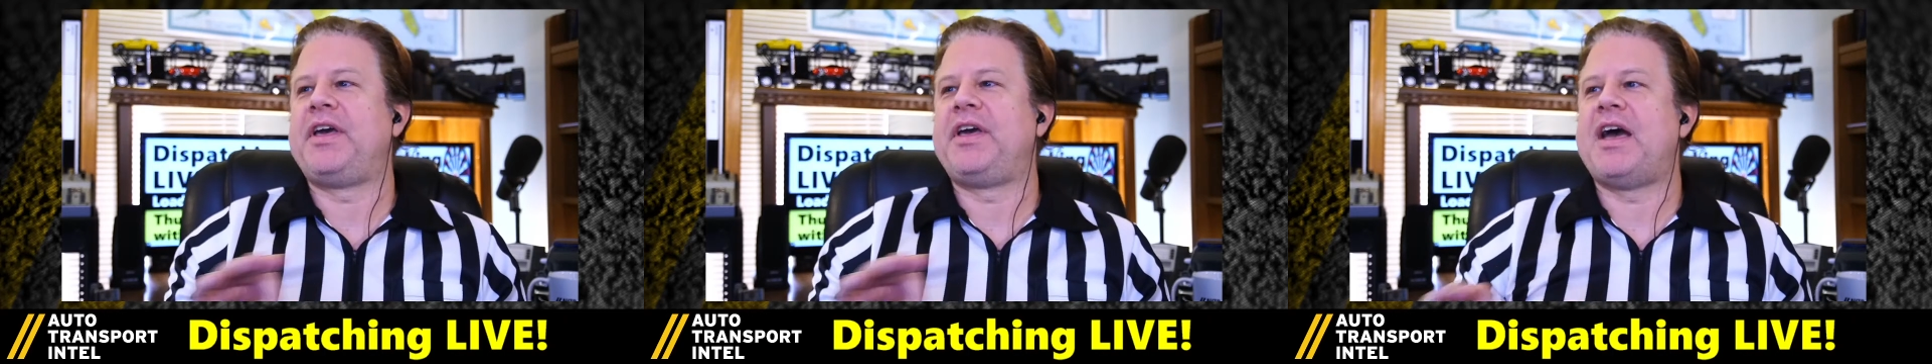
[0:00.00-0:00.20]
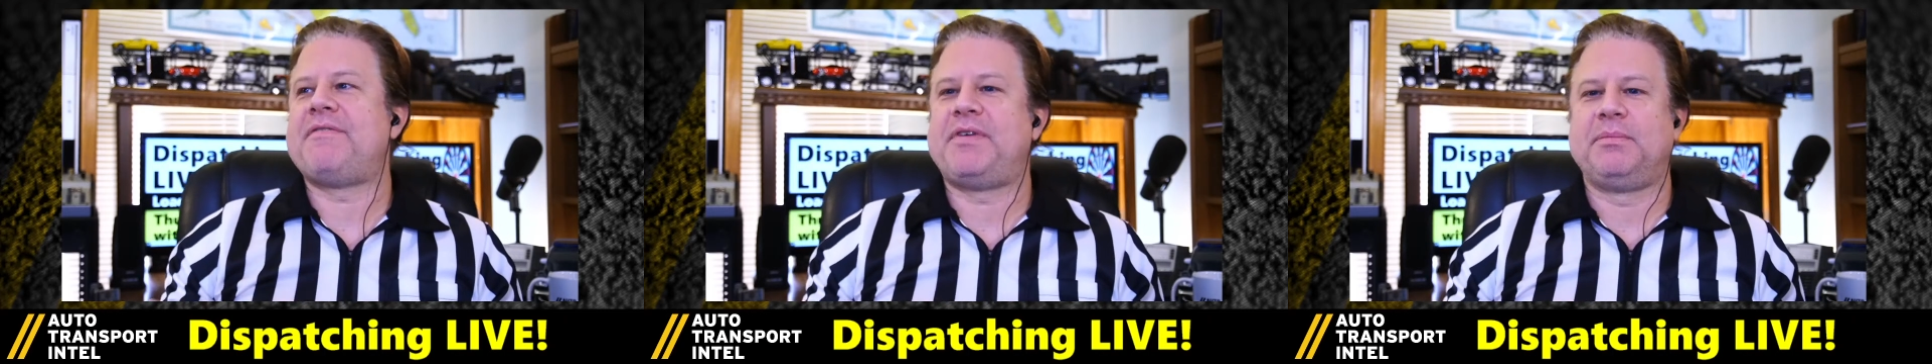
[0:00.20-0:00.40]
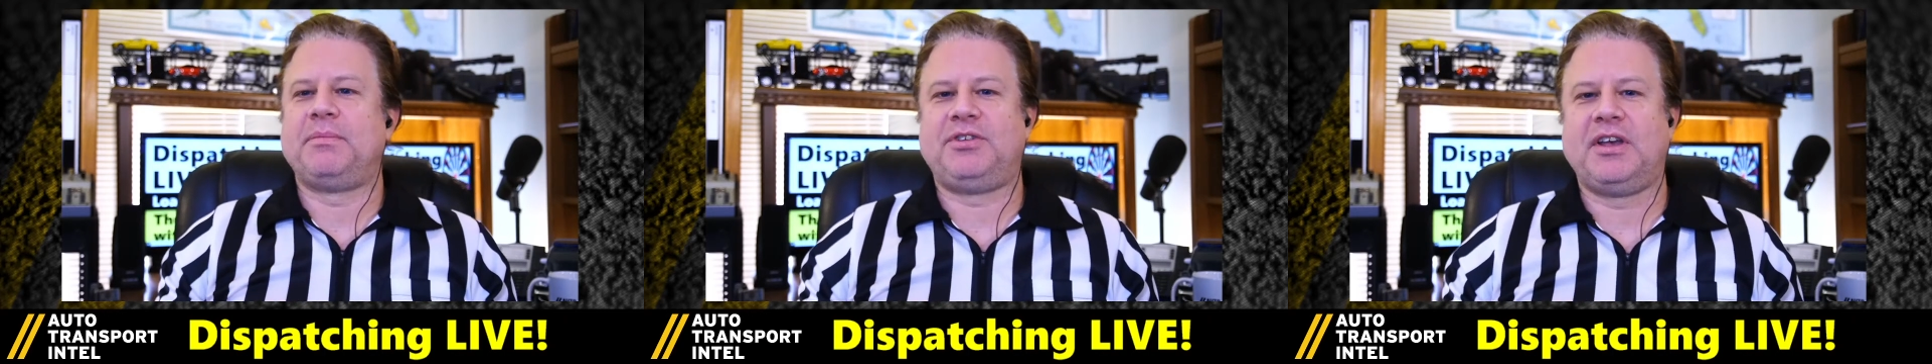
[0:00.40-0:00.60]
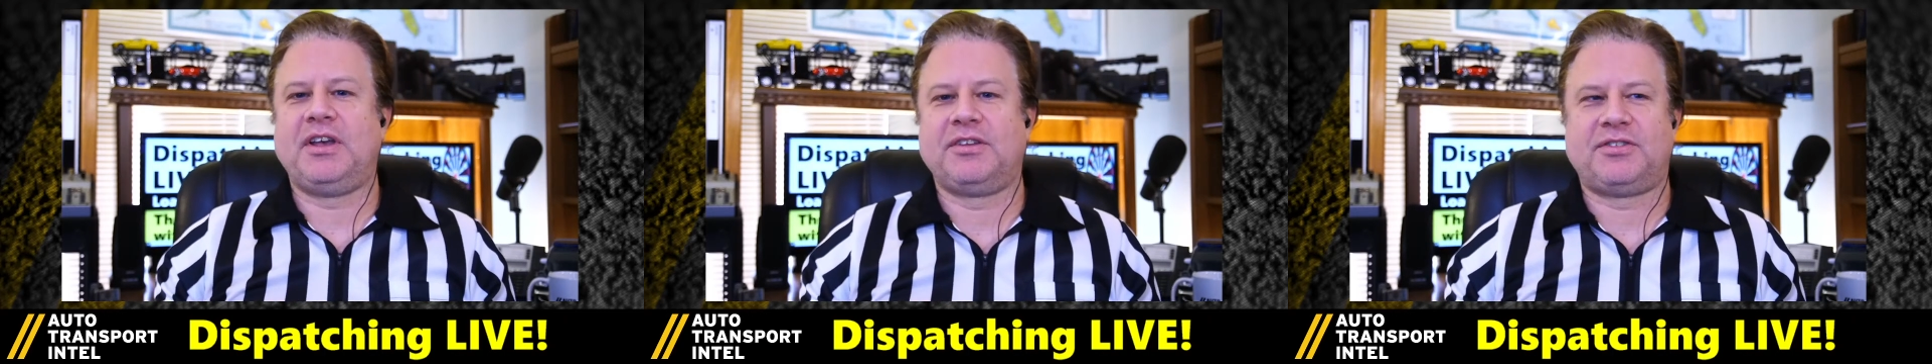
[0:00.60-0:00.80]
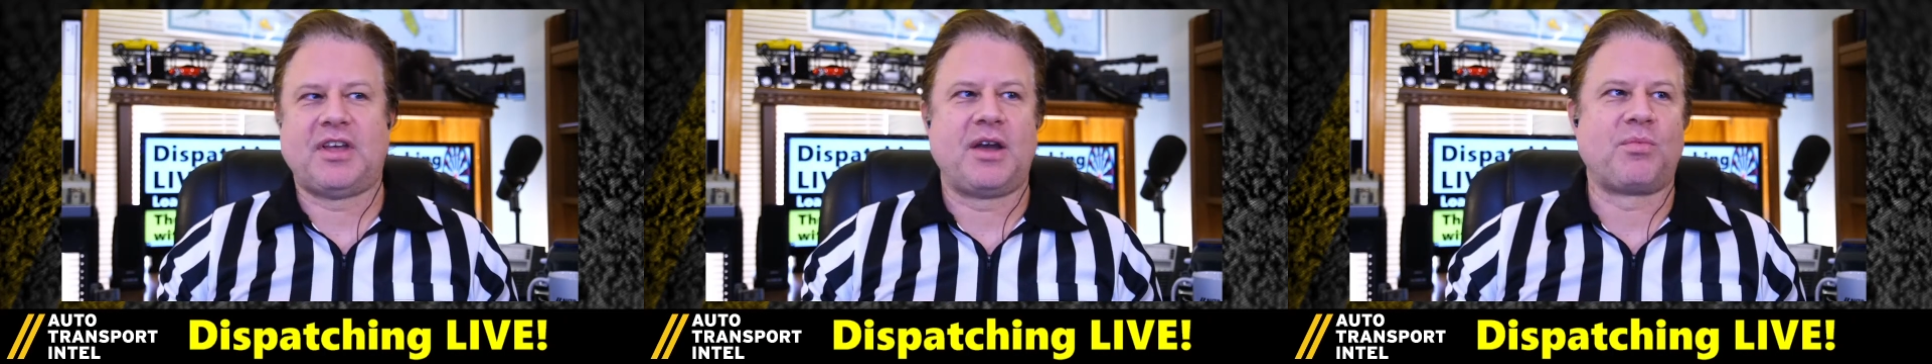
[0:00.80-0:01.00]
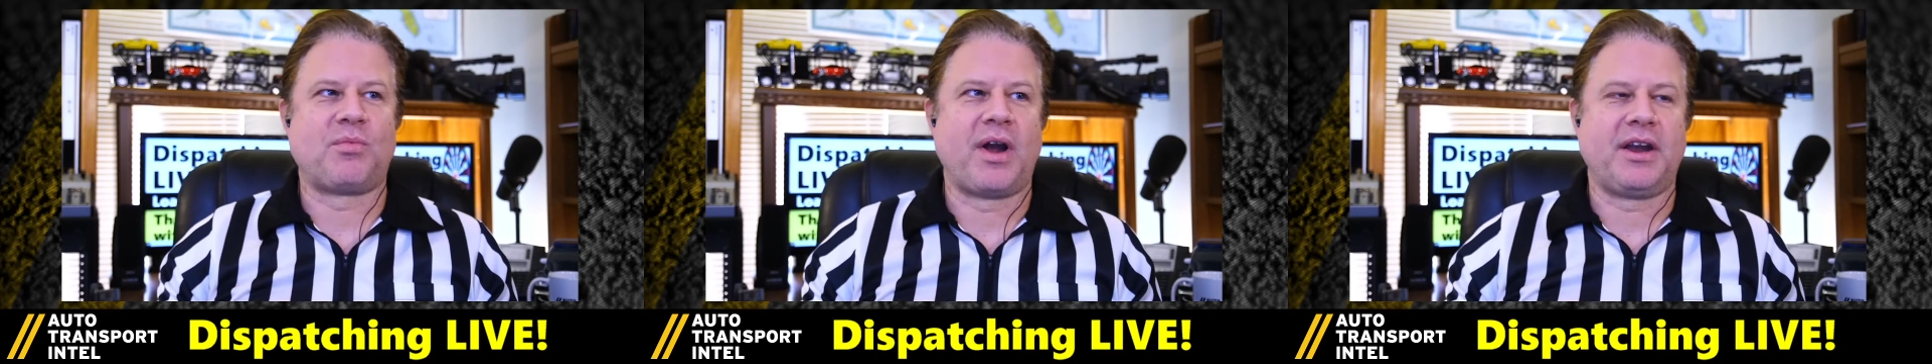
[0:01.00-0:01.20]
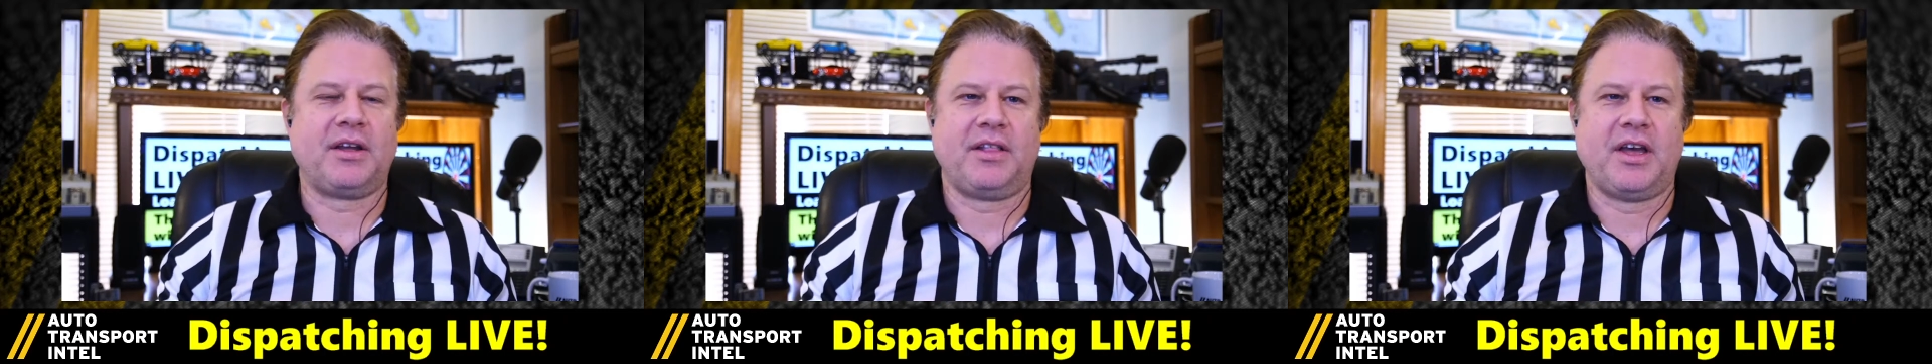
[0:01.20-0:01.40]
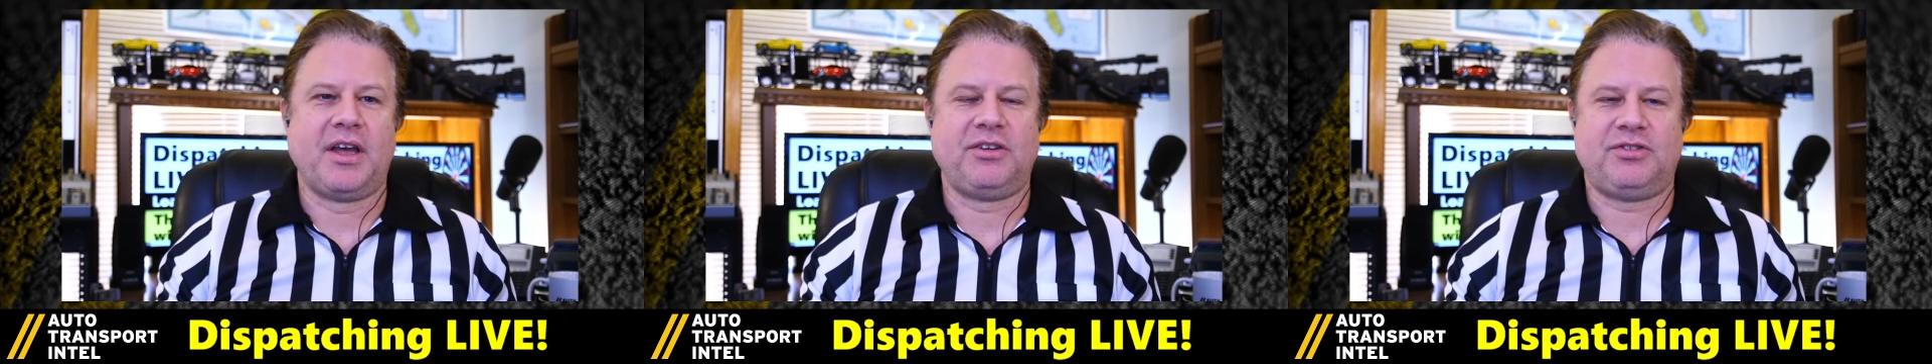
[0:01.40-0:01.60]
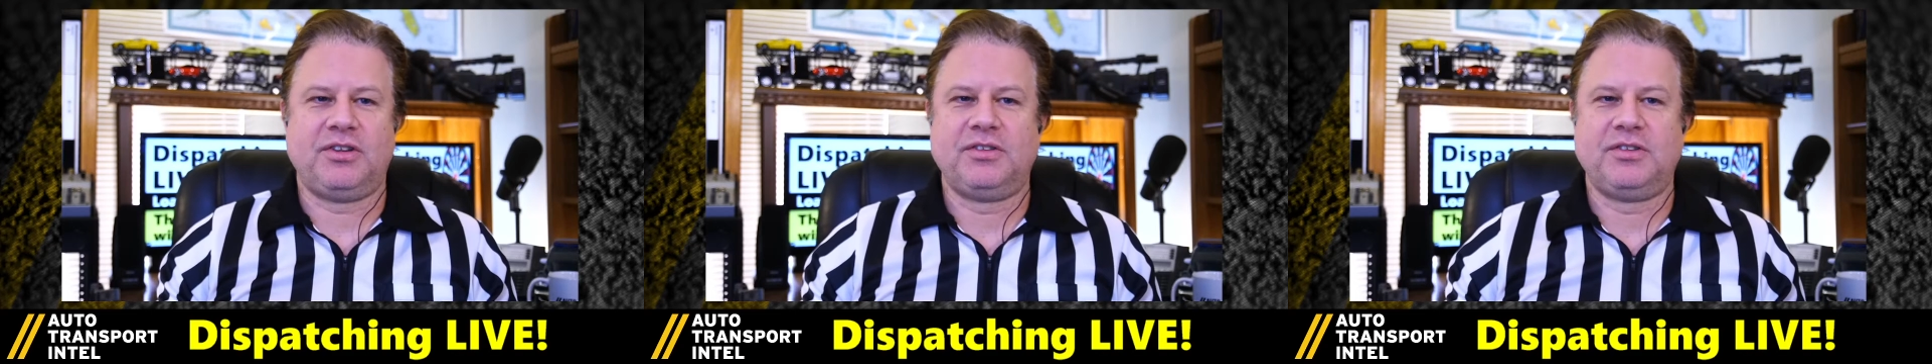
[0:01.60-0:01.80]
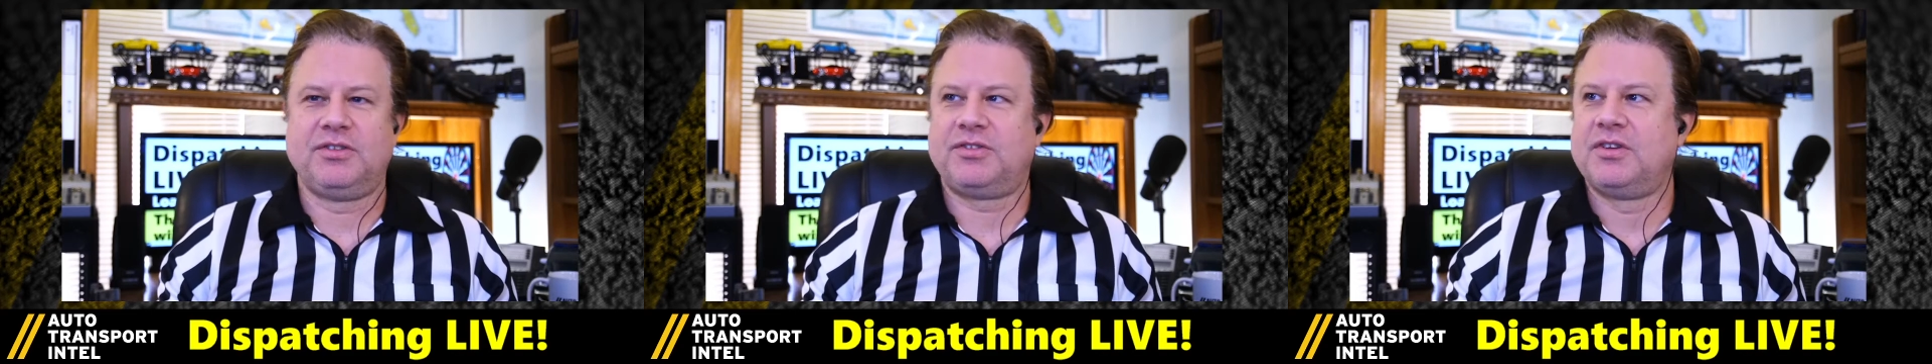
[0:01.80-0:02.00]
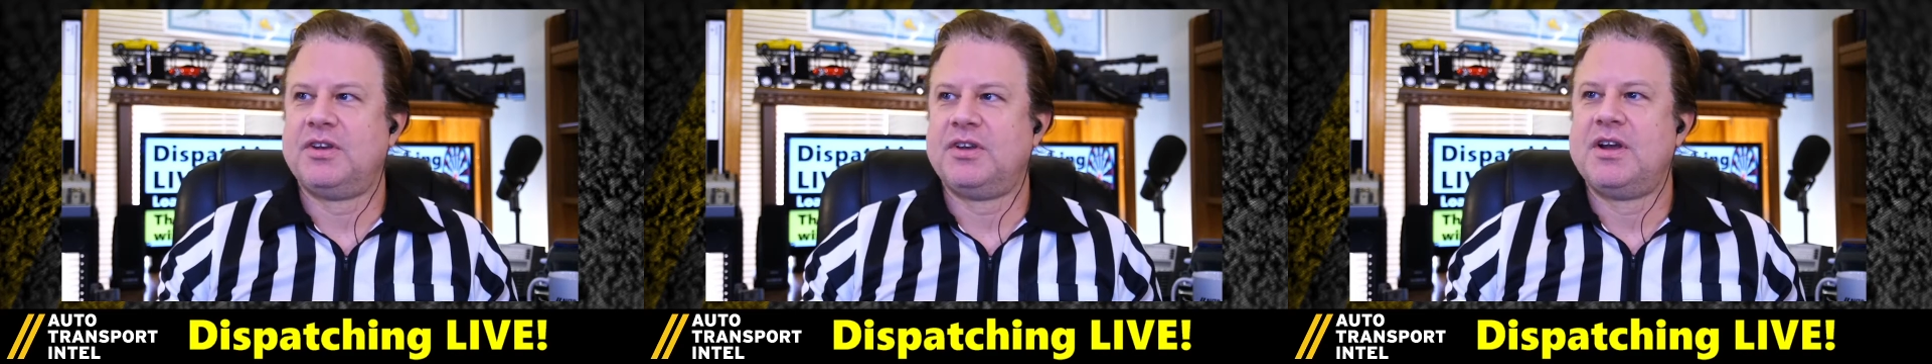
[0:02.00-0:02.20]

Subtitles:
FMCSA regulations,